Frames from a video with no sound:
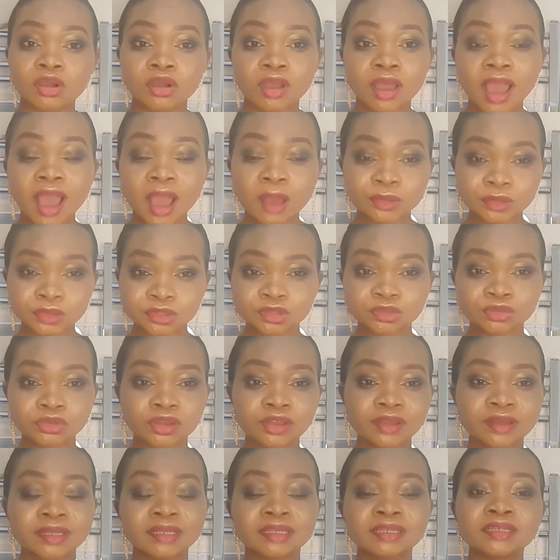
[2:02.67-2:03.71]
how
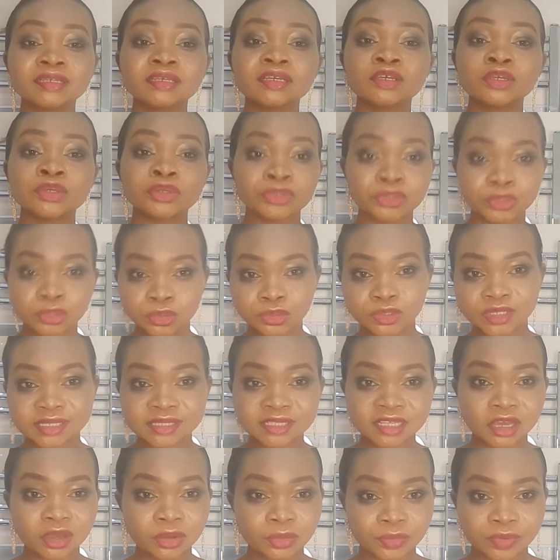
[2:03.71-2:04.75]
strongly you
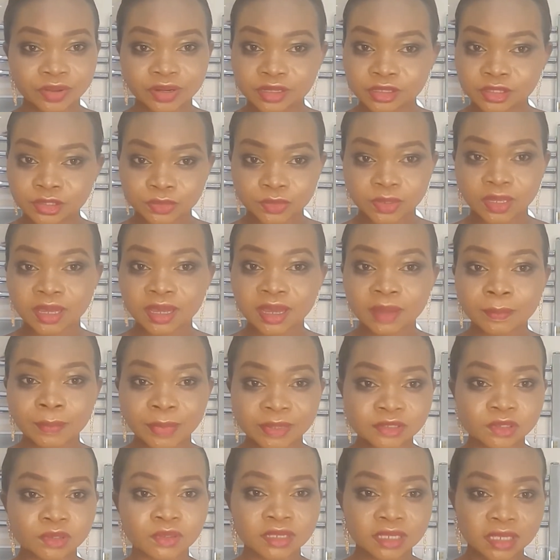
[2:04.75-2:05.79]
disagree to a
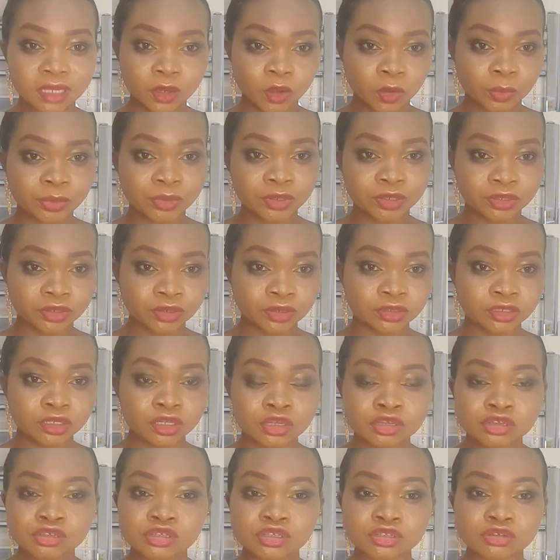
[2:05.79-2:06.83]
particular opinion.
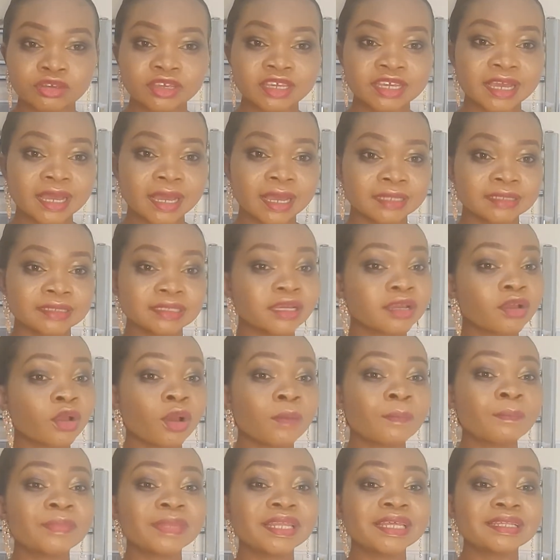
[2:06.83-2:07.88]
So you can
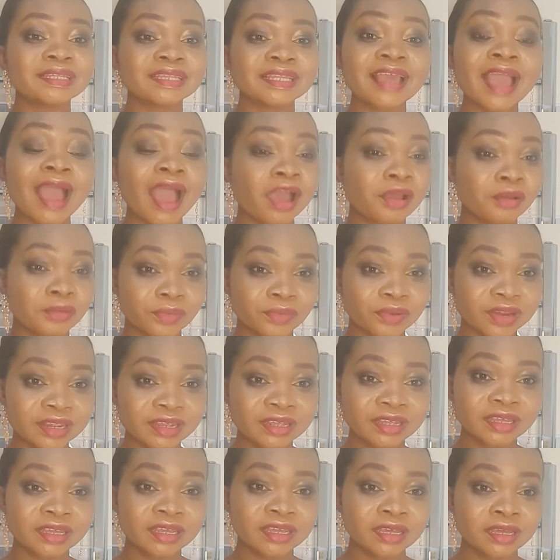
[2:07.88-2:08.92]
completely agree,
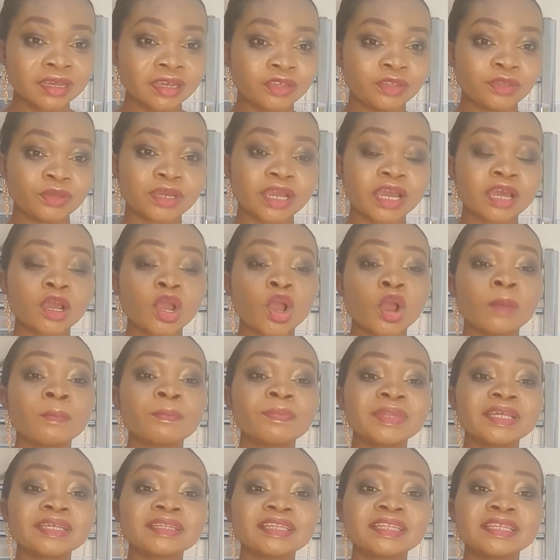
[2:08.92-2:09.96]
you can
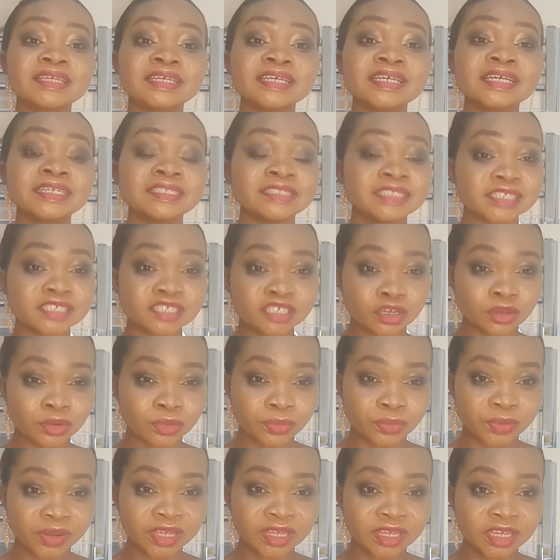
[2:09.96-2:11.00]
completely
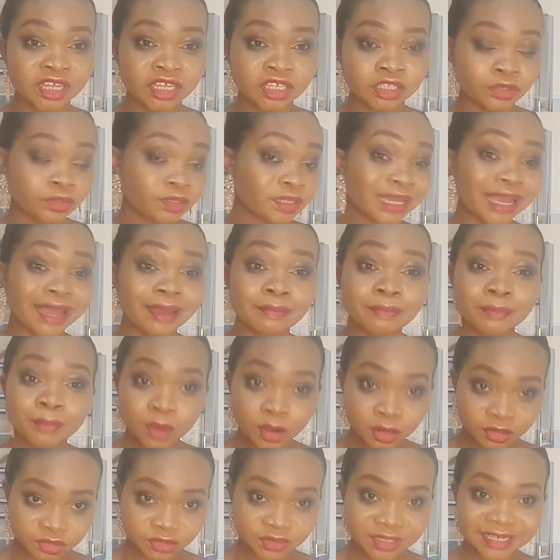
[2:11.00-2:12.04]
disagree, you can
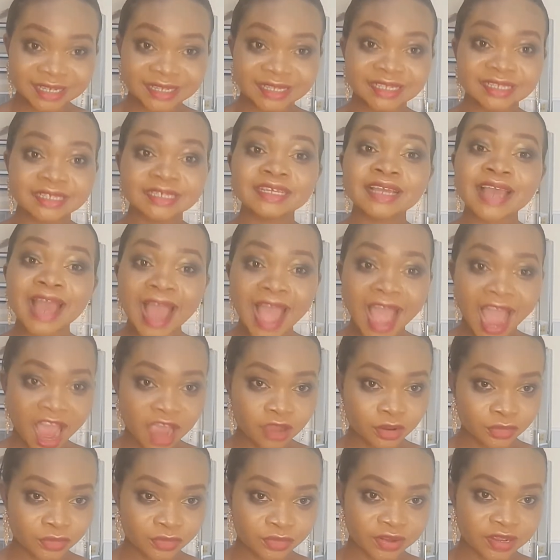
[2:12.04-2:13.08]
moderately
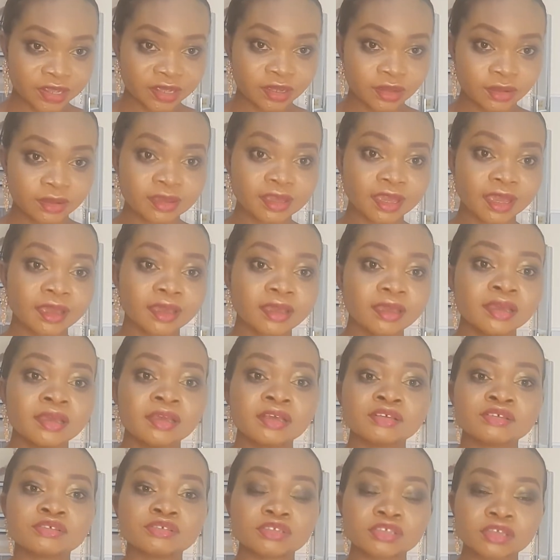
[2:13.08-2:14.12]
agree, okay?
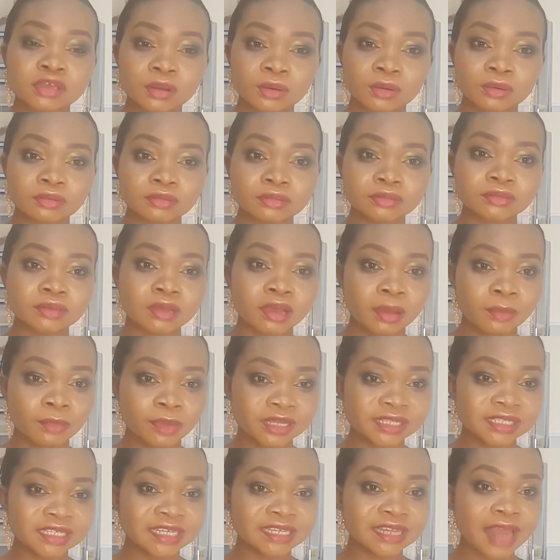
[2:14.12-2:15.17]
So,
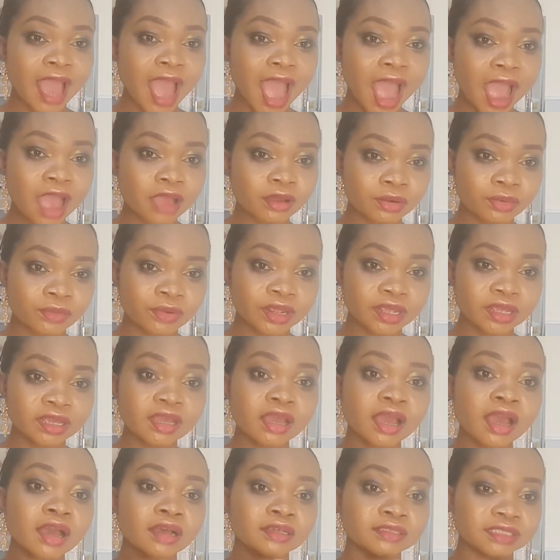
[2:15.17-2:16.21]
but in agree
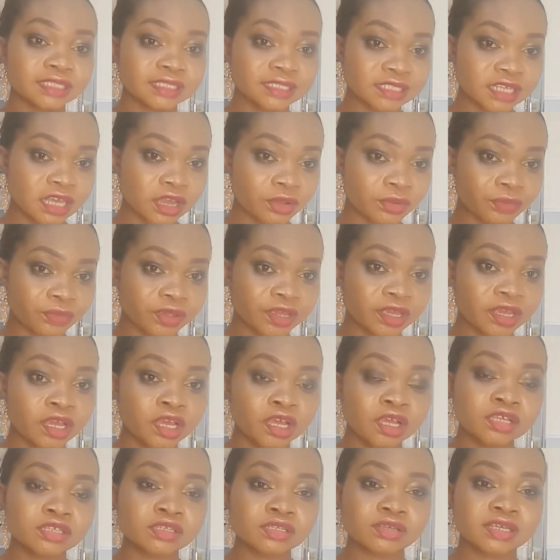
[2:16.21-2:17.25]
or disagree,
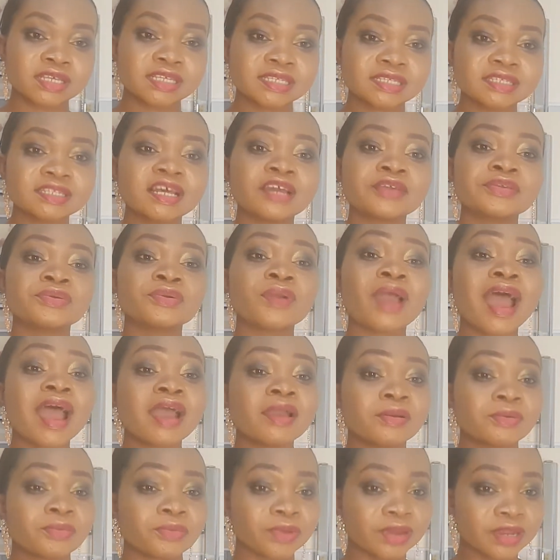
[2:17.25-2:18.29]
so it's either you
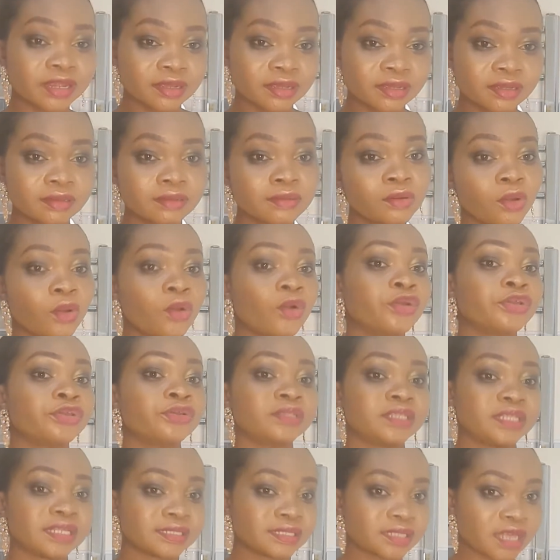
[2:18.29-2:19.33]
agree or you
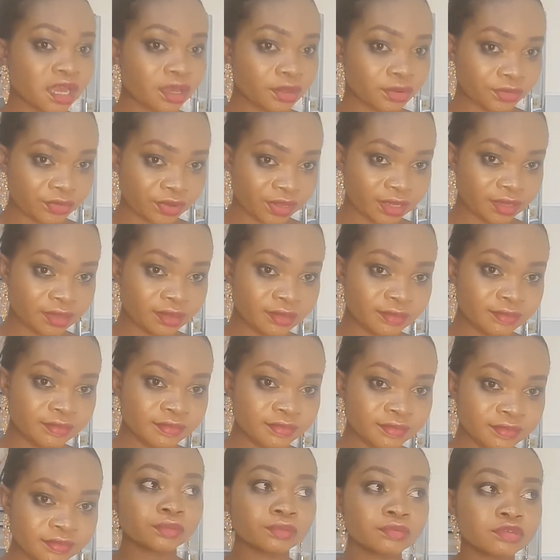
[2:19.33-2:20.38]
disagree.
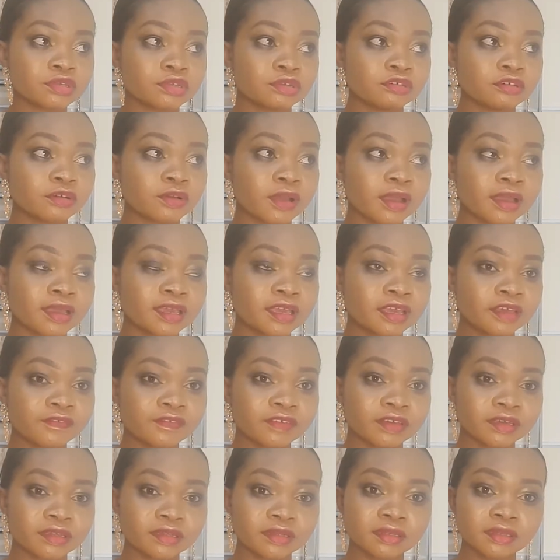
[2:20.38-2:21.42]
You are
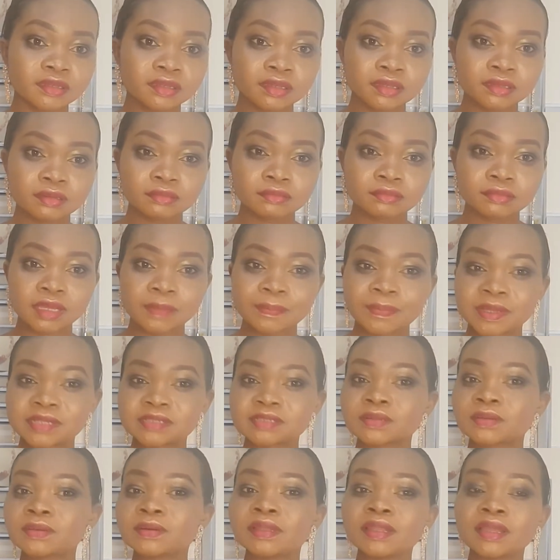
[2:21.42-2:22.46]
given a
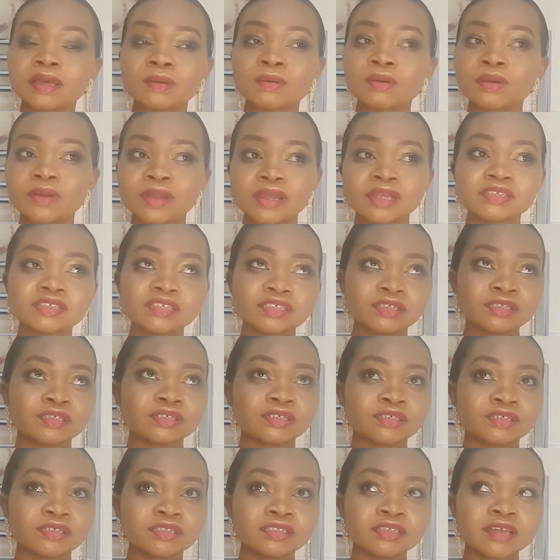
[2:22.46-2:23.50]
particular
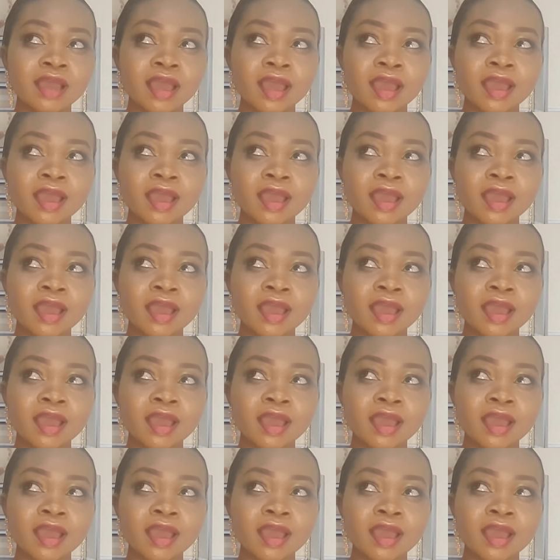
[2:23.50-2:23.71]
question